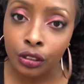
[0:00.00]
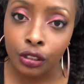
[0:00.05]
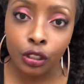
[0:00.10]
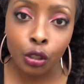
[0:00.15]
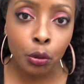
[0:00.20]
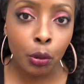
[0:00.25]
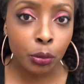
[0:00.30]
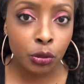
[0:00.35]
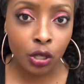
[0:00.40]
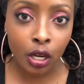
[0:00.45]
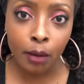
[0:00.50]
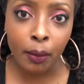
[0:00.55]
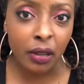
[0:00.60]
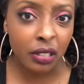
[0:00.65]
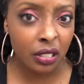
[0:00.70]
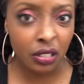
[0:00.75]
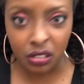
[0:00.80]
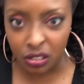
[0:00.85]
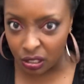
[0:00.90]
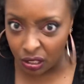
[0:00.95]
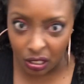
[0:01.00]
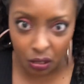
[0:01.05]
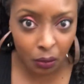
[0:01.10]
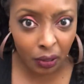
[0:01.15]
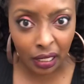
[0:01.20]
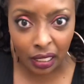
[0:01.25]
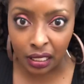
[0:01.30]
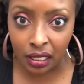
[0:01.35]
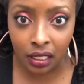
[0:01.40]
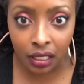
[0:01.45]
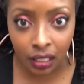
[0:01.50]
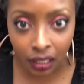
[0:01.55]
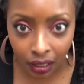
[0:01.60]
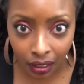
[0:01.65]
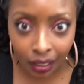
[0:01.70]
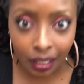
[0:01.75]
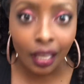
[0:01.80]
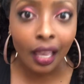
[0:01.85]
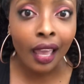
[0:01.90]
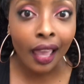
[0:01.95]
People talk about, do you want a
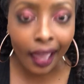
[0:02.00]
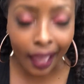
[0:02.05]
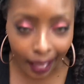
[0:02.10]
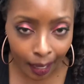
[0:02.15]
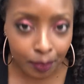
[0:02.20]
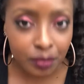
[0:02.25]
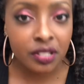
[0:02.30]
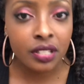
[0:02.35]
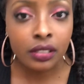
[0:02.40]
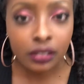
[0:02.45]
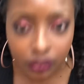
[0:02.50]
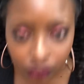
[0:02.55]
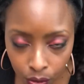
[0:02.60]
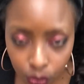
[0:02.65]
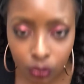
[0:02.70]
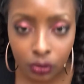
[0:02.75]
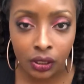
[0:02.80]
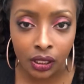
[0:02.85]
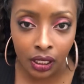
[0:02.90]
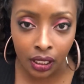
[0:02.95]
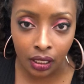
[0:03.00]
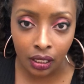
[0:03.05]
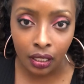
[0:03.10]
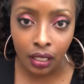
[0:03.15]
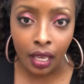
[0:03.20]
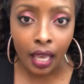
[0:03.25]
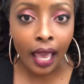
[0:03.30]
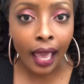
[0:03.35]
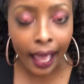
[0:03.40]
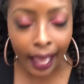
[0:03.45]
cookie? Absolutely.